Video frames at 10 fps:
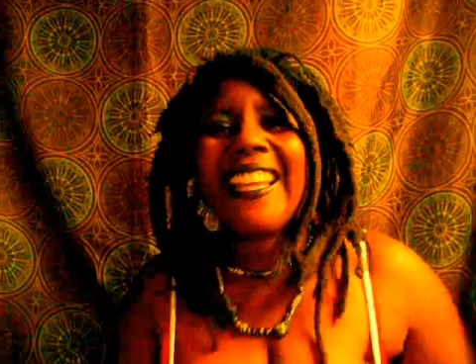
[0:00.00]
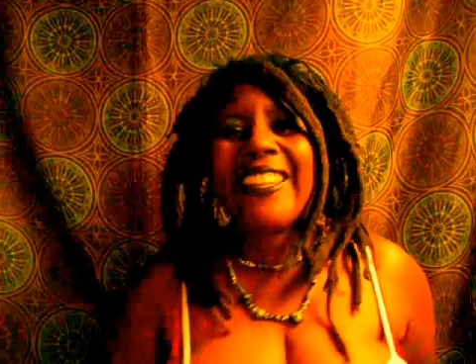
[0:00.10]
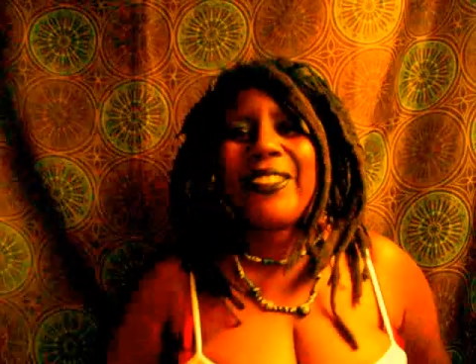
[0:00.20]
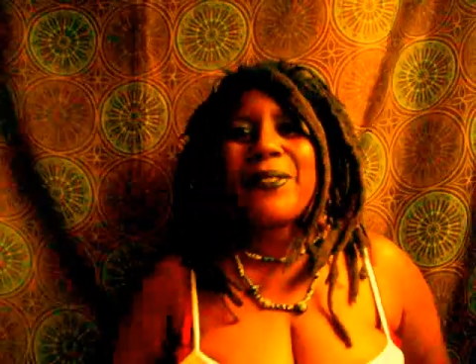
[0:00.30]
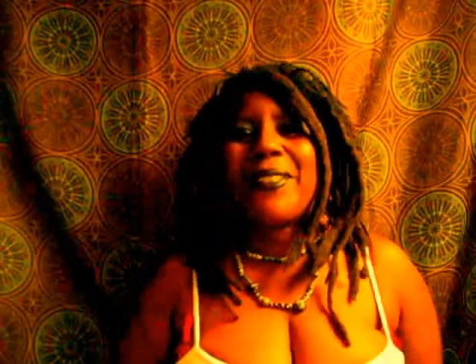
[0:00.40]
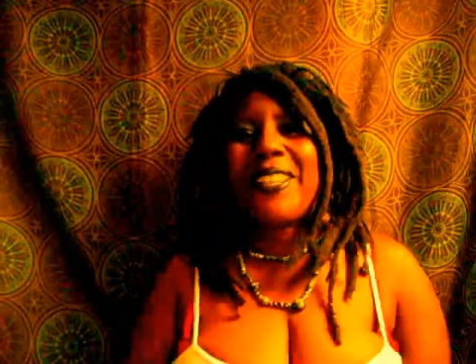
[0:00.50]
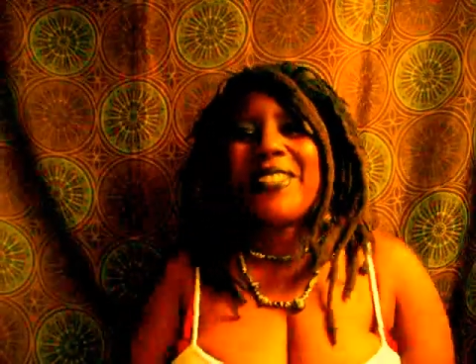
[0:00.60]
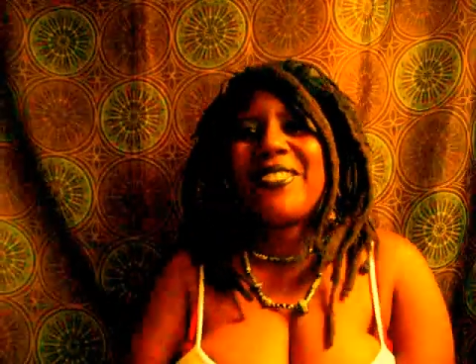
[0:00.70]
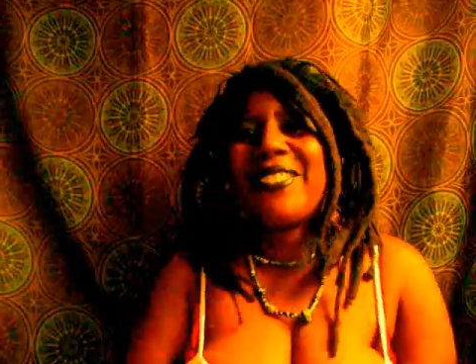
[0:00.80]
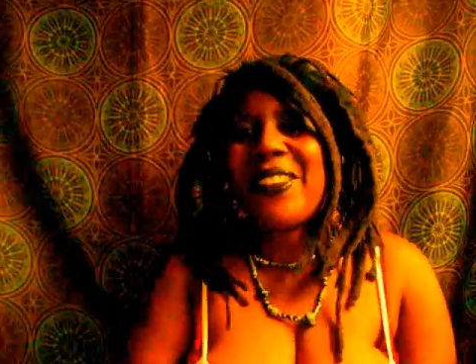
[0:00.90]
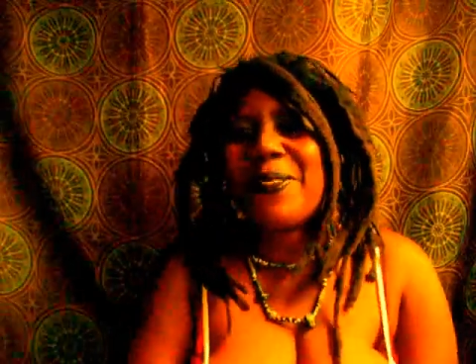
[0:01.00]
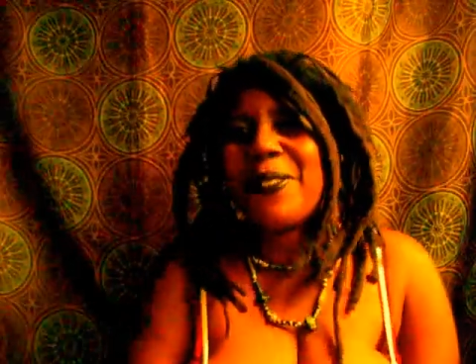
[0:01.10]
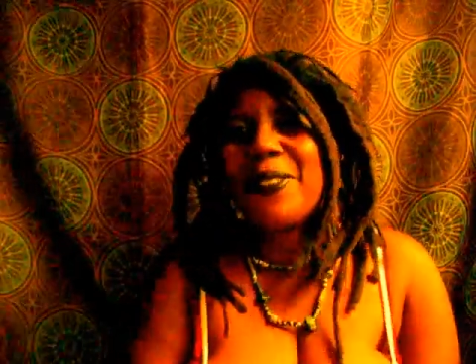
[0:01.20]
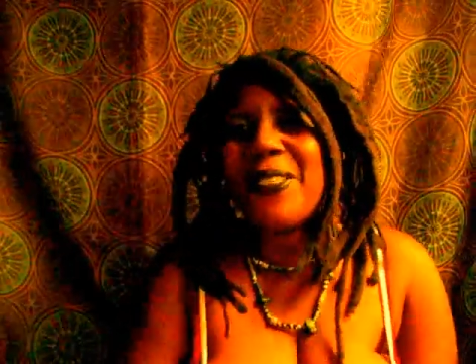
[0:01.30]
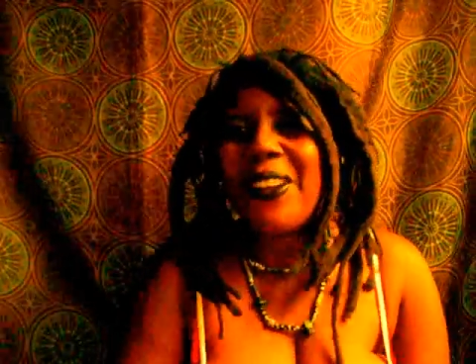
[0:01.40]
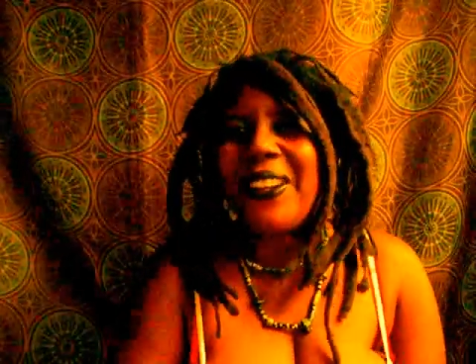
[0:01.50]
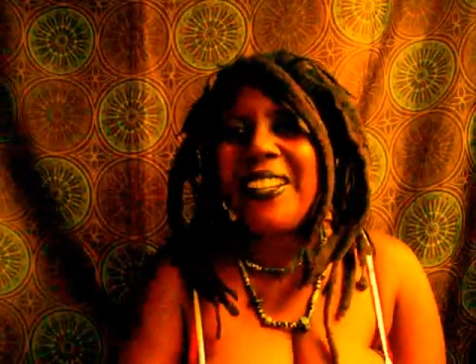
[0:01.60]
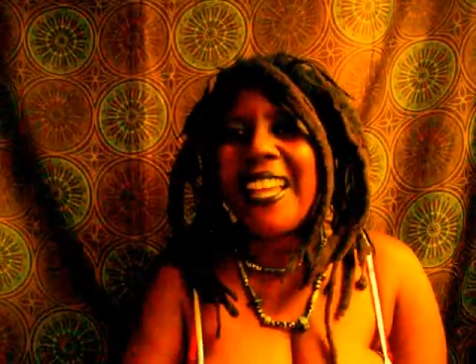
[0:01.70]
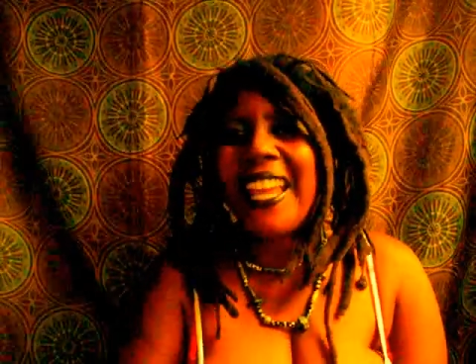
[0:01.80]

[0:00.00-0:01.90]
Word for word: Hello, my name is Darkmoon Doll,